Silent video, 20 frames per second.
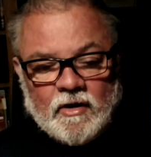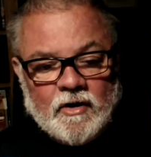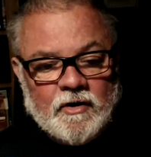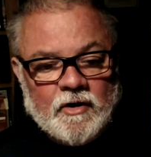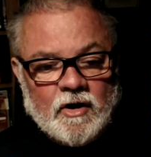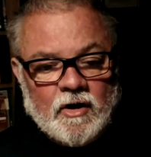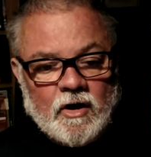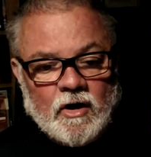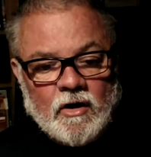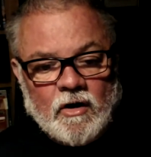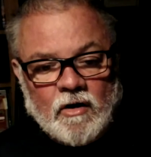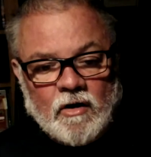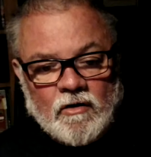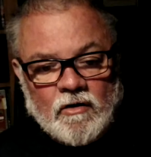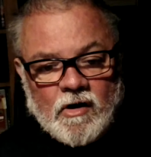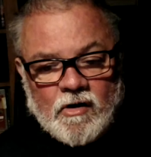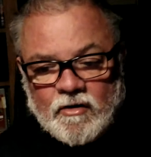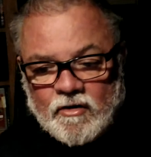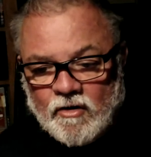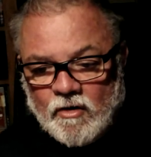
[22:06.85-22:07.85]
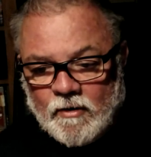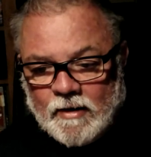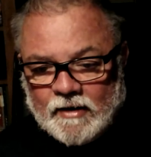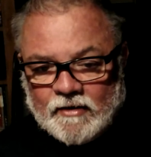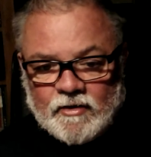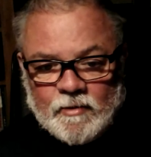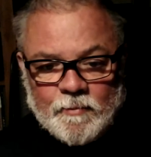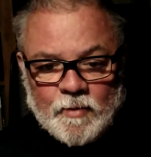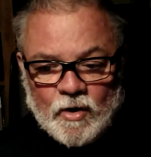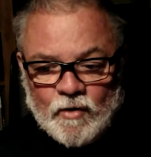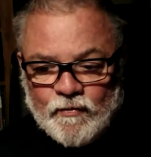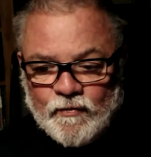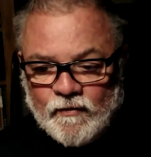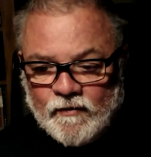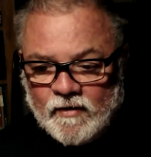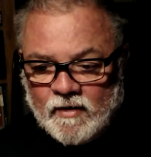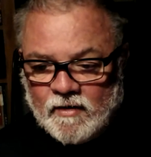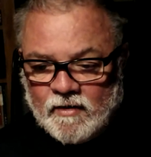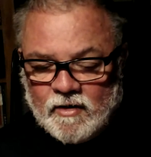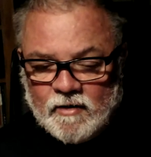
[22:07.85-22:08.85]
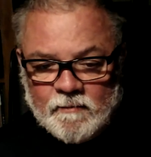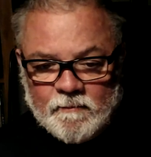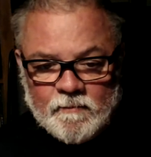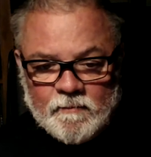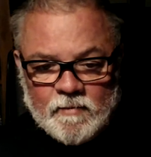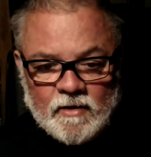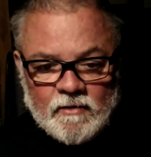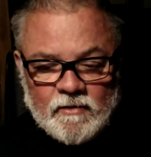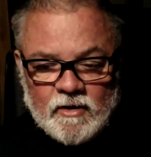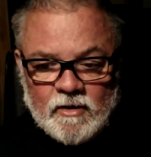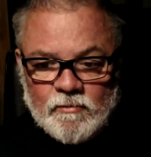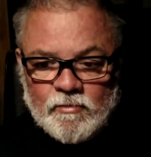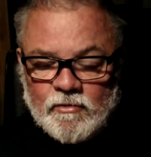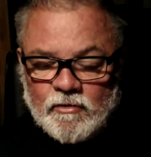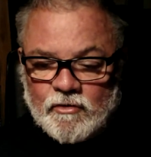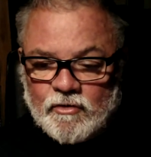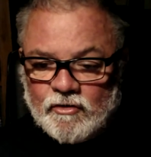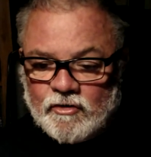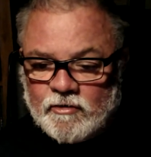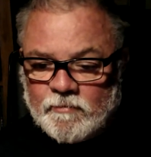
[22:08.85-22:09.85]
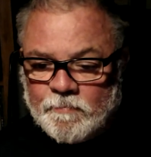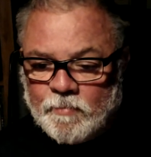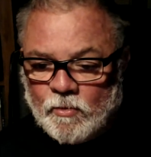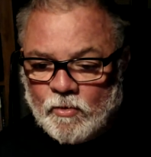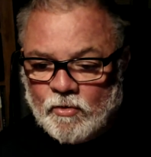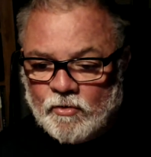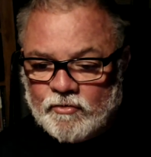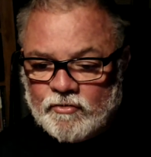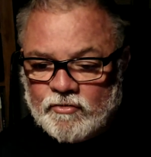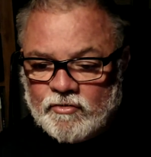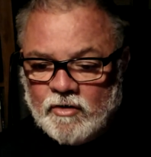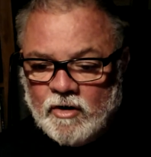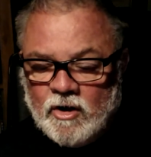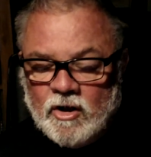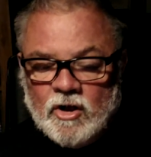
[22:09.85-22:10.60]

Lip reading: And I'll go out to both of you. You were good sports.